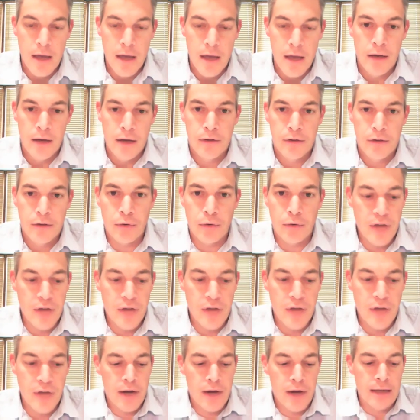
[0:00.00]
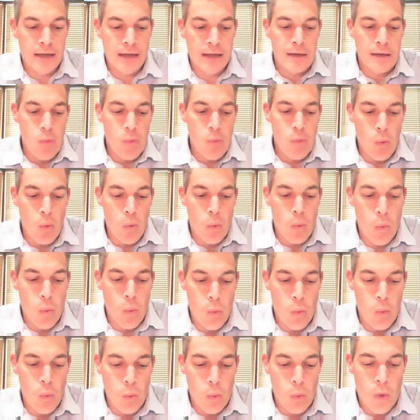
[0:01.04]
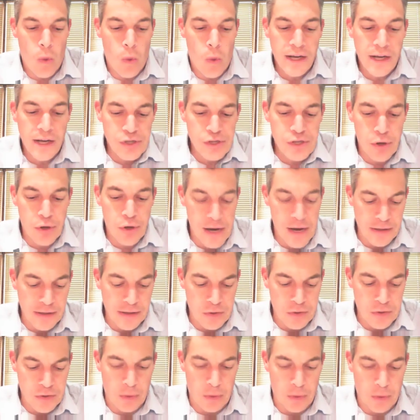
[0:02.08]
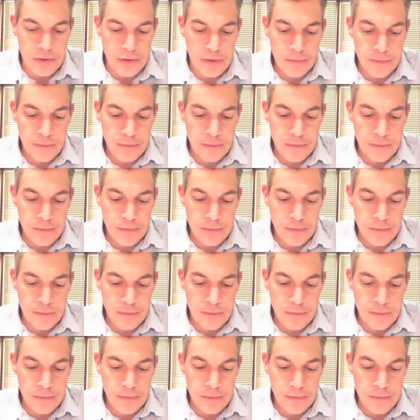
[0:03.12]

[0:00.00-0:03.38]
So Dr. Handy, why did you create this course?